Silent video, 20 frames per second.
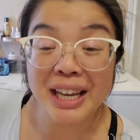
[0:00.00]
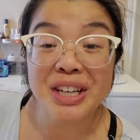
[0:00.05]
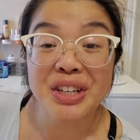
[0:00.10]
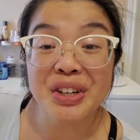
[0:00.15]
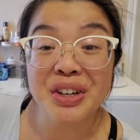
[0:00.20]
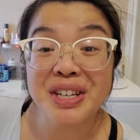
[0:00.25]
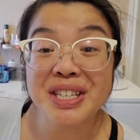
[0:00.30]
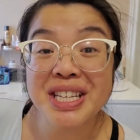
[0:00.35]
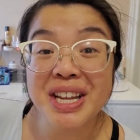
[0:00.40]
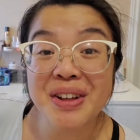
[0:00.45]
It
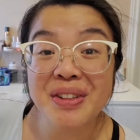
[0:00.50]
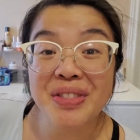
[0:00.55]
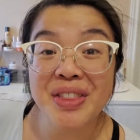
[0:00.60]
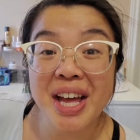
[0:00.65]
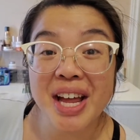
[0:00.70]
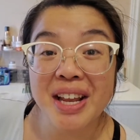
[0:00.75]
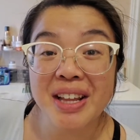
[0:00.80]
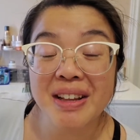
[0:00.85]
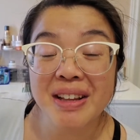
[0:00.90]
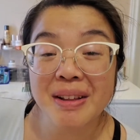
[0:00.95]
turns out
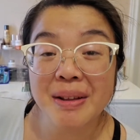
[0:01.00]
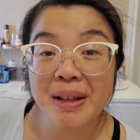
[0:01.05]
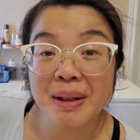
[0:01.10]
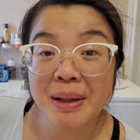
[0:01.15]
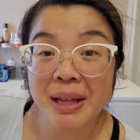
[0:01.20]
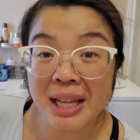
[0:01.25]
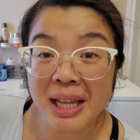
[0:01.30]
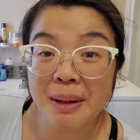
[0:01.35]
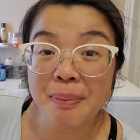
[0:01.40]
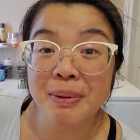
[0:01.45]
that
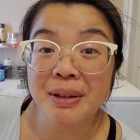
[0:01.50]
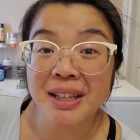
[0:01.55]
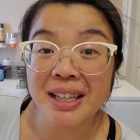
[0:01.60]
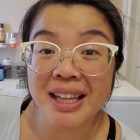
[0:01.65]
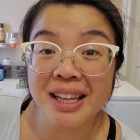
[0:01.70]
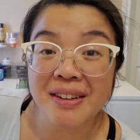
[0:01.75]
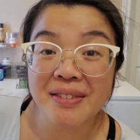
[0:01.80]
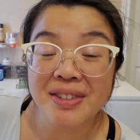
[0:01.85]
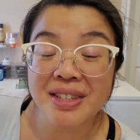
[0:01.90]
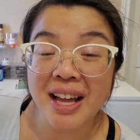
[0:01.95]
he
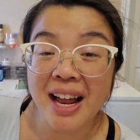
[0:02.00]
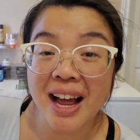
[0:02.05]
believes that